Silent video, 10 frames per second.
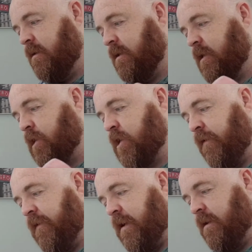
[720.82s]
to
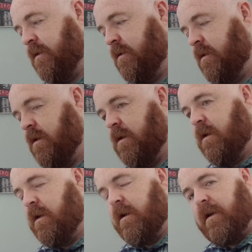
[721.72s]
suffer.
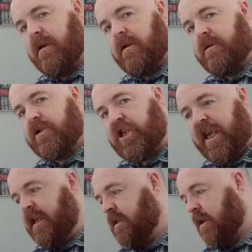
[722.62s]

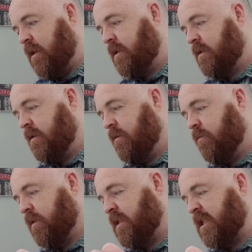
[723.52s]
Jesus
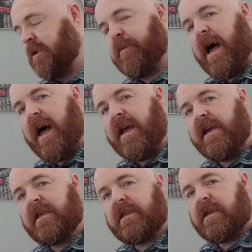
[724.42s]
was
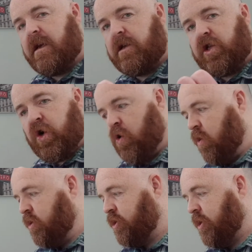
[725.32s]
despised,
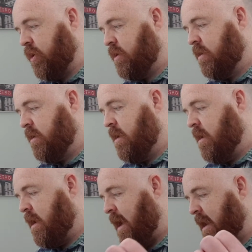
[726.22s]
tortured,
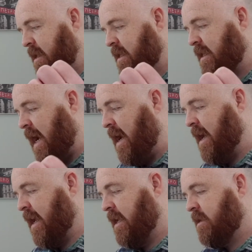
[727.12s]
and
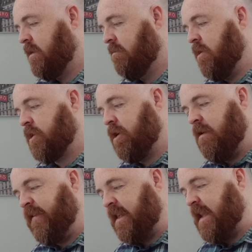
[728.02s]
died the most
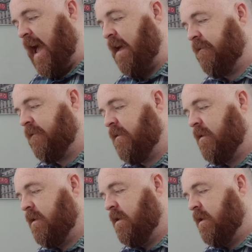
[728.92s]
horrific death.
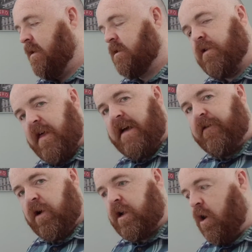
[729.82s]
So,
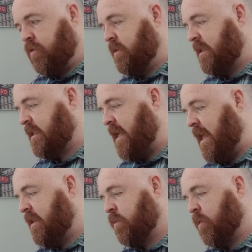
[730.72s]
therefore, God
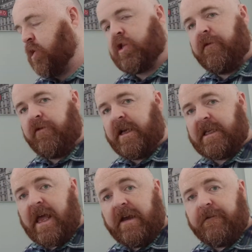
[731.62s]
understands what suffering is
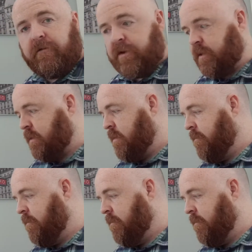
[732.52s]
like for us.